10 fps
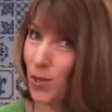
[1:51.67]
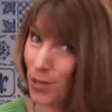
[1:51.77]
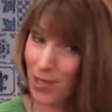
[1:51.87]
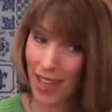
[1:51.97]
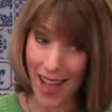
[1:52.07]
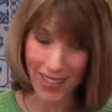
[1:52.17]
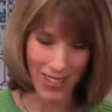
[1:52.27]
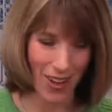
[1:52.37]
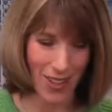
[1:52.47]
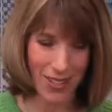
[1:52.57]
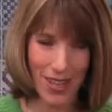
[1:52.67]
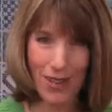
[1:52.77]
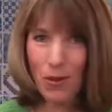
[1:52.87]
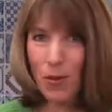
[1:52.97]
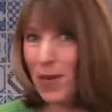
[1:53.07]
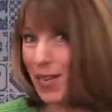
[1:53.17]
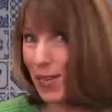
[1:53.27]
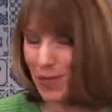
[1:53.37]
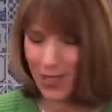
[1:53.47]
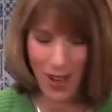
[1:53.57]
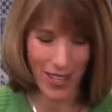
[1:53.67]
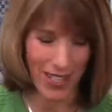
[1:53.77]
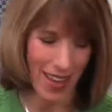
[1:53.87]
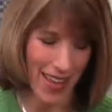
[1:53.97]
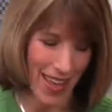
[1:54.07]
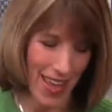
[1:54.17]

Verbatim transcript: can use hot salsa or medium salsa.